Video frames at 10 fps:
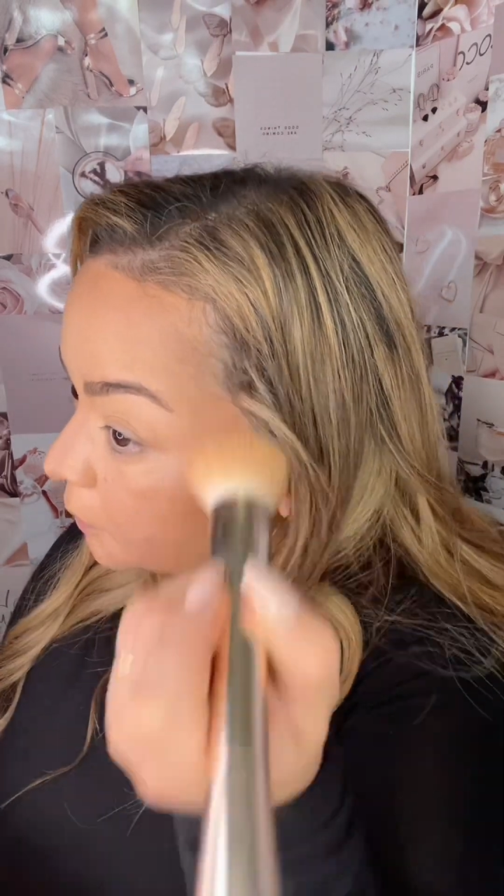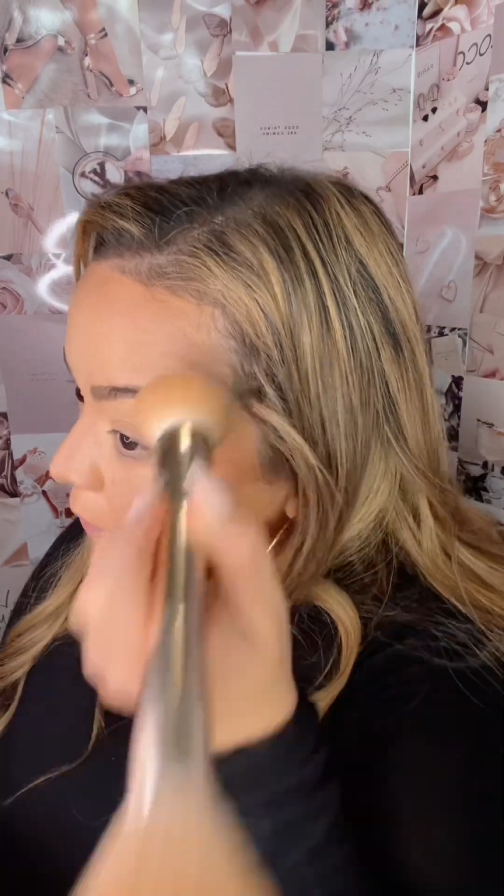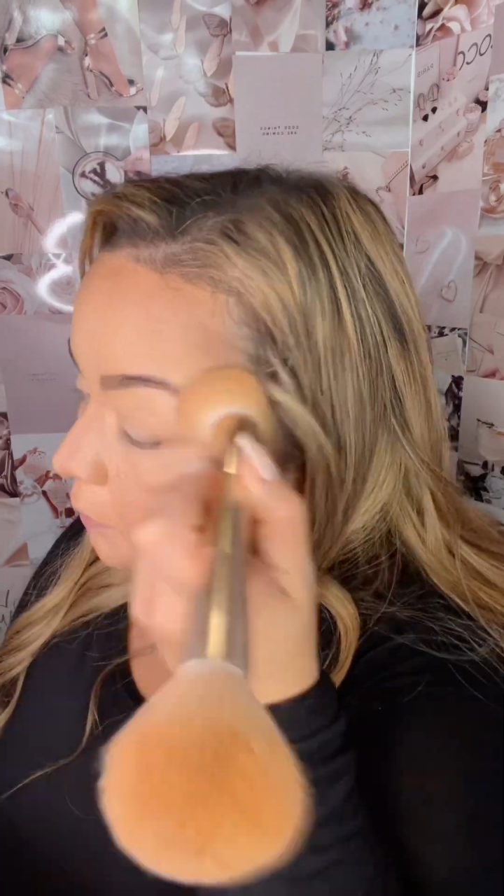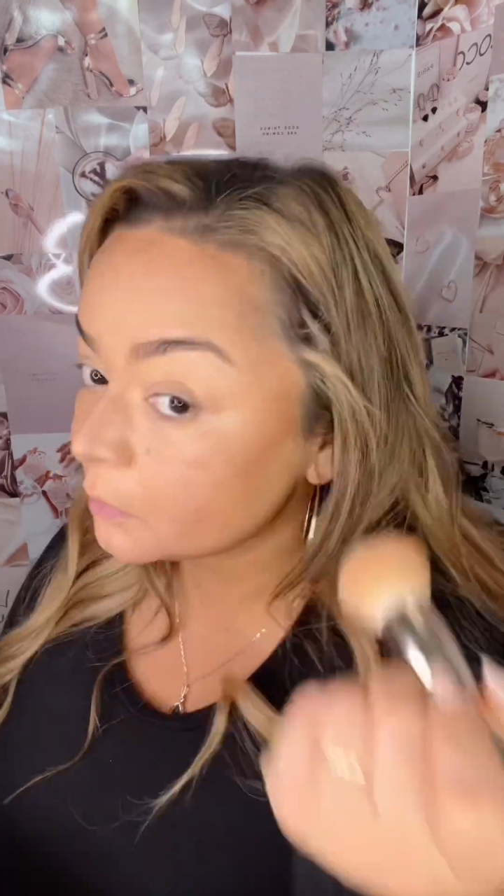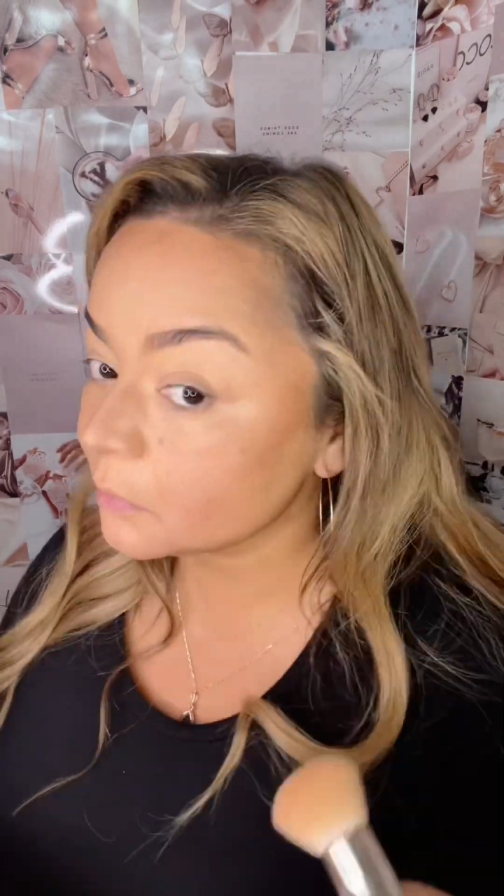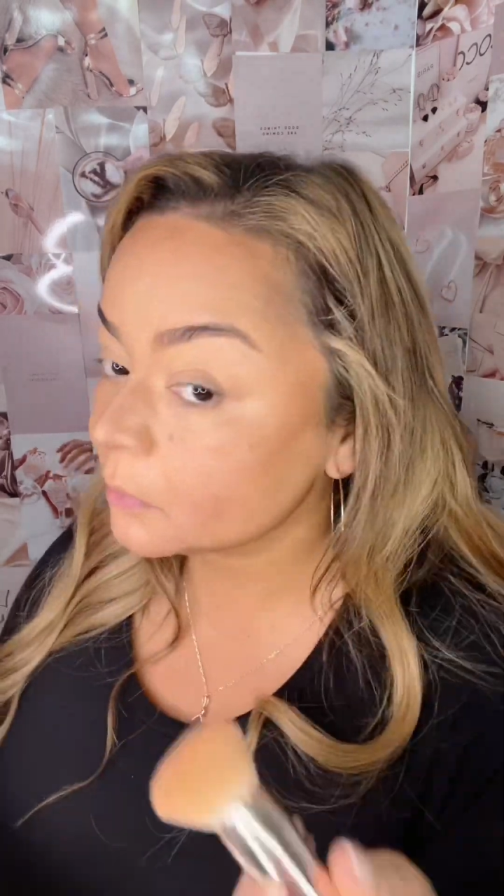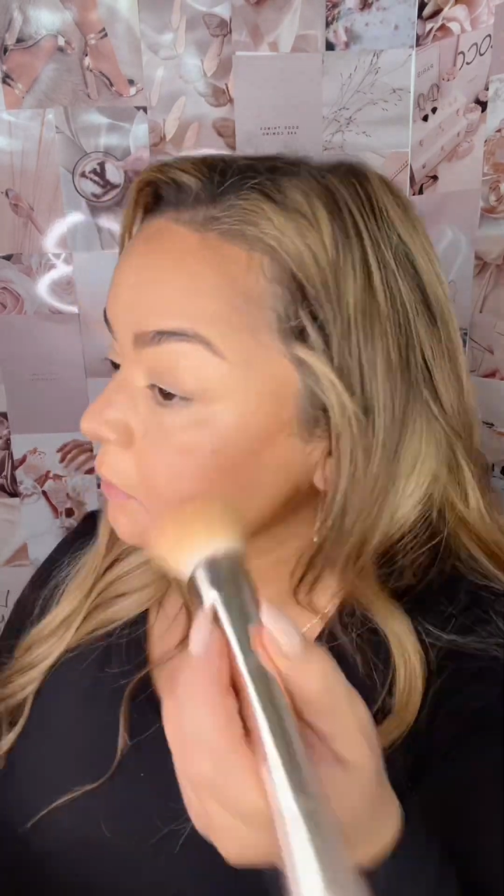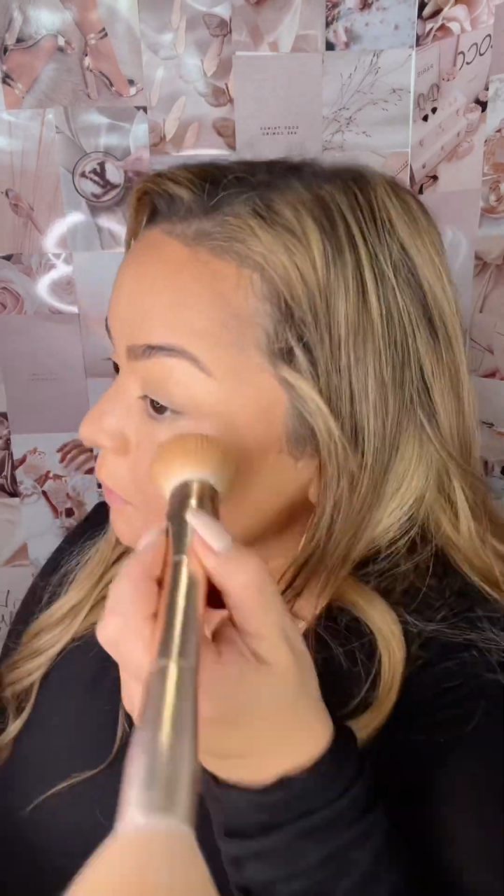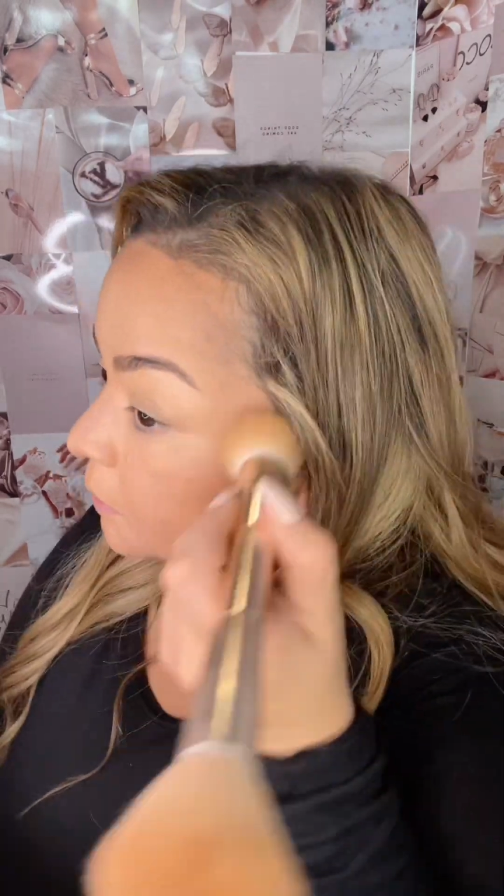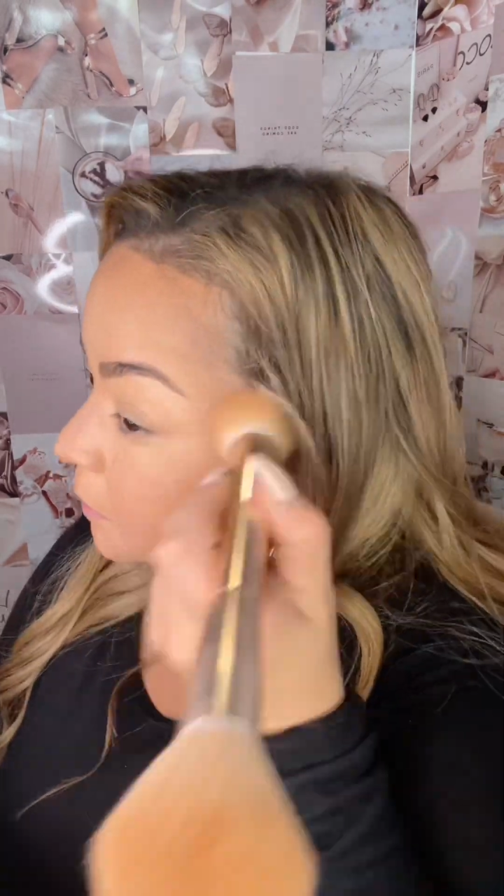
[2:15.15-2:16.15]
Bella
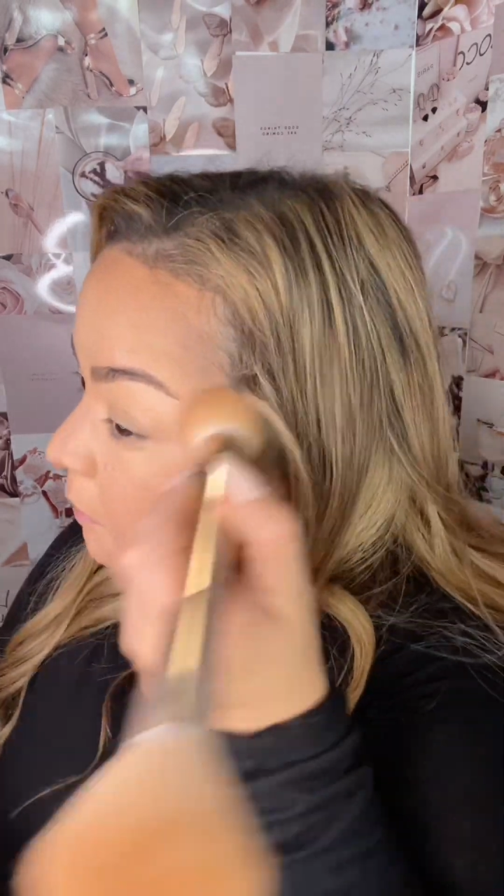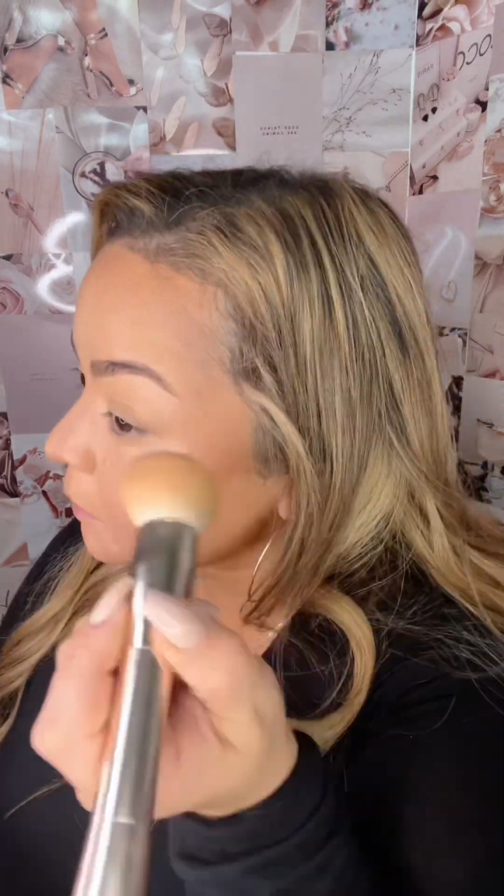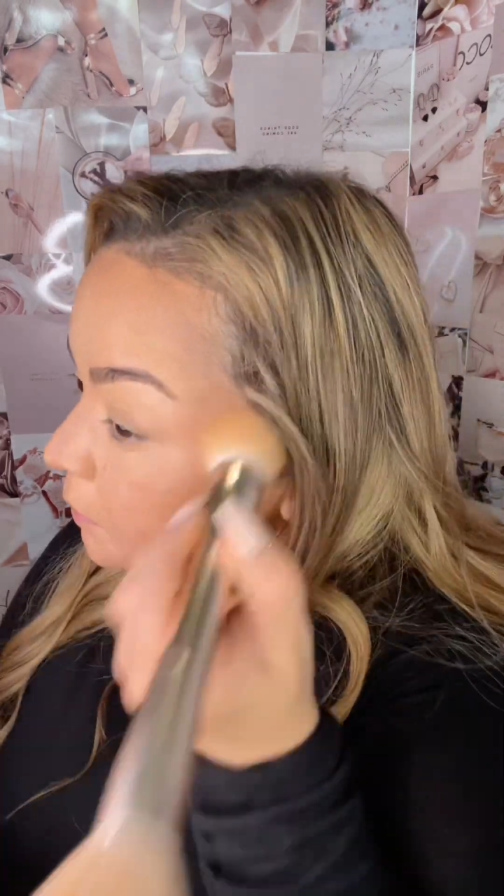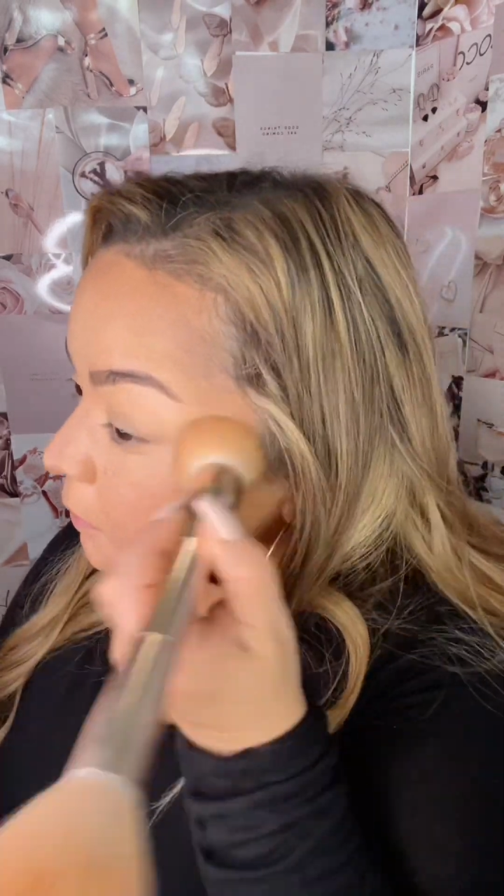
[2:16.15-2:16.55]
bronzer, and I